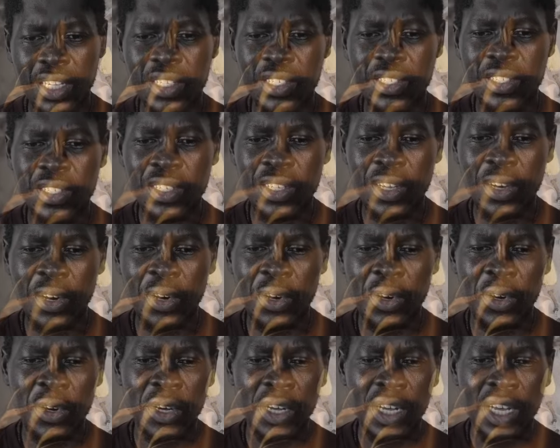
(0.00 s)

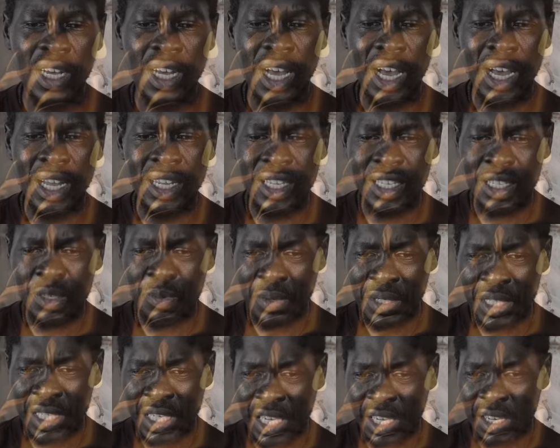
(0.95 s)
So at this
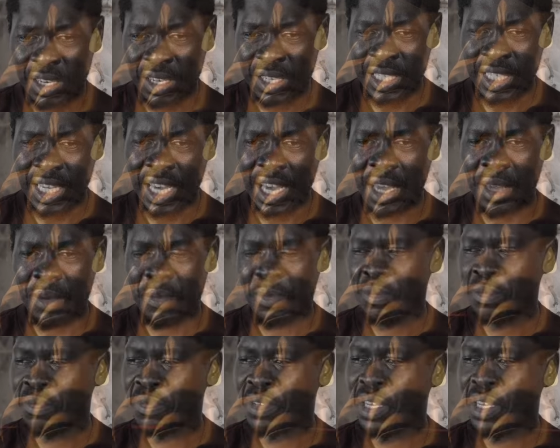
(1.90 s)
particular time,